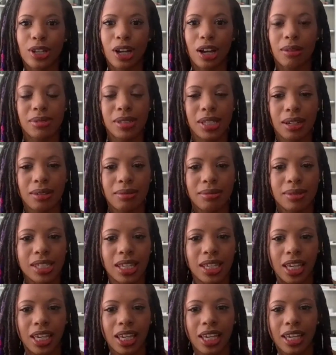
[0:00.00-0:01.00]
jobs that I'm
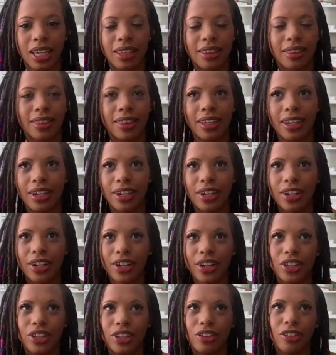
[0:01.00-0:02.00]
seeing
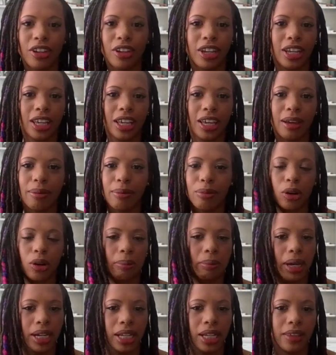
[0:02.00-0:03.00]
there, you're gonna get more
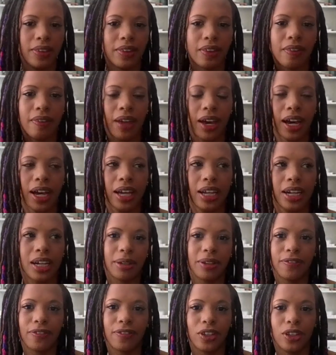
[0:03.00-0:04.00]
money than that
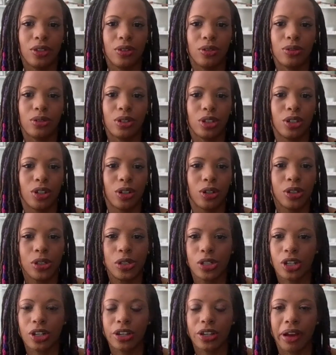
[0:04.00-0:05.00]
if you
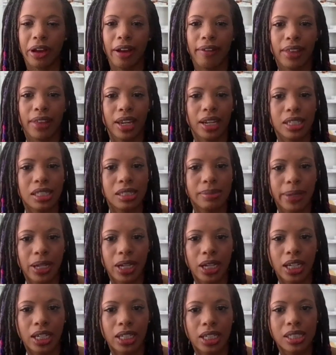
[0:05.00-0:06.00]
show you have that
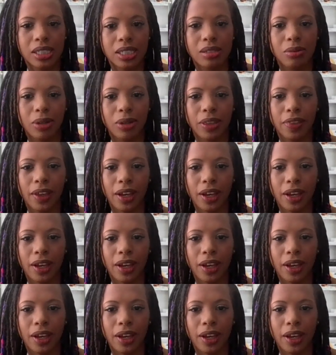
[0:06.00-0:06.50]
experience with